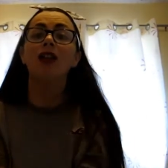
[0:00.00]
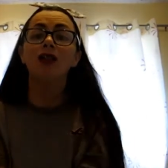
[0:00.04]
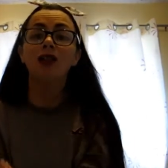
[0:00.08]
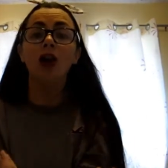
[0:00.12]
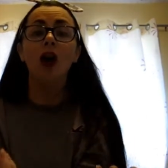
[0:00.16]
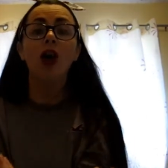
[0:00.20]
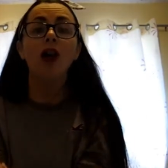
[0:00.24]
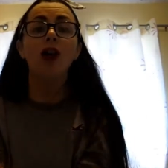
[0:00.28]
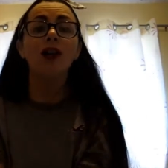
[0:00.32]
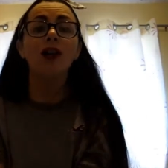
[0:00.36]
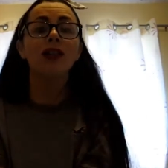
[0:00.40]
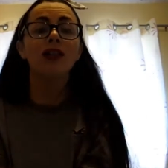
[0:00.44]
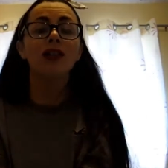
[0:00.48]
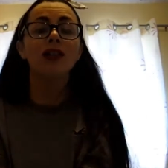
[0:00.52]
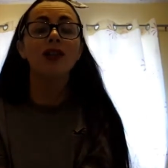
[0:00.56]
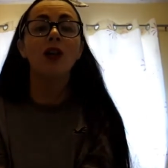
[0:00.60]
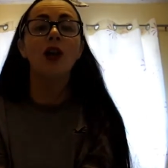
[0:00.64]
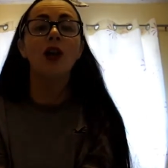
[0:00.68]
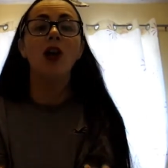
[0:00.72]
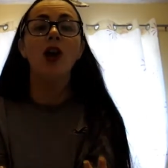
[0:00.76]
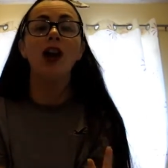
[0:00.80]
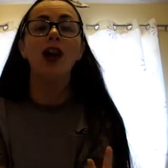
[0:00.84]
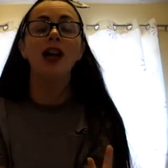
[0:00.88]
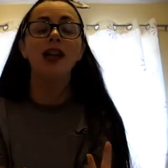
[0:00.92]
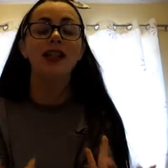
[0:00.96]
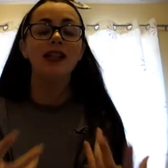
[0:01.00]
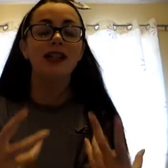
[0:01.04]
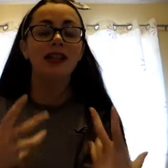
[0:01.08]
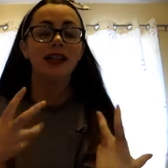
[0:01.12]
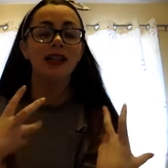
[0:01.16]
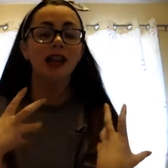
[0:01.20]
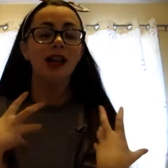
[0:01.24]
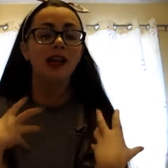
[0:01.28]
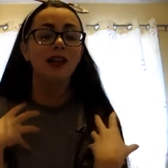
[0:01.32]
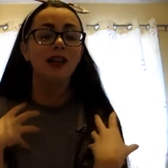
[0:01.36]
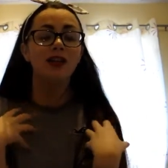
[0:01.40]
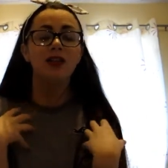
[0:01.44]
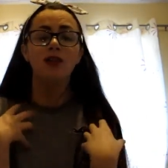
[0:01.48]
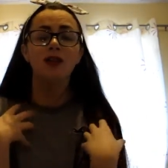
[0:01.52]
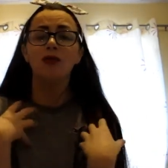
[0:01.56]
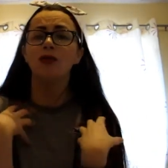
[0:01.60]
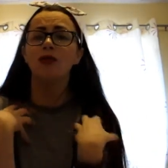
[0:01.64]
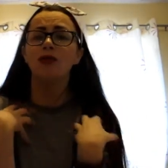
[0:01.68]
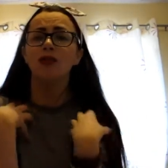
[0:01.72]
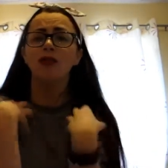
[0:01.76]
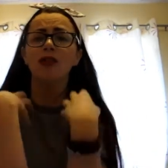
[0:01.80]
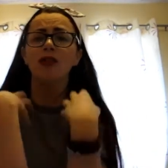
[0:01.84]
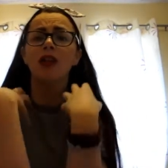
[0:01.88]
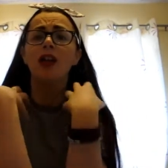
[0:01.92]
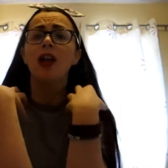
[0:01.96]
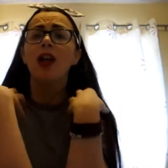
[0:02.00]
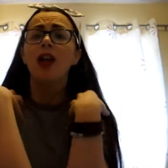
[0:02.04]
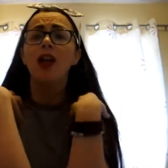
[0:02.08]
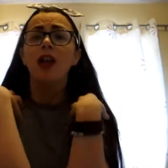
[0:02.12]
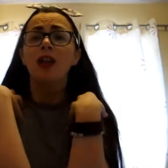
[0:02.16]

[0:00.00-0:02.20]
talking to you guys and actually just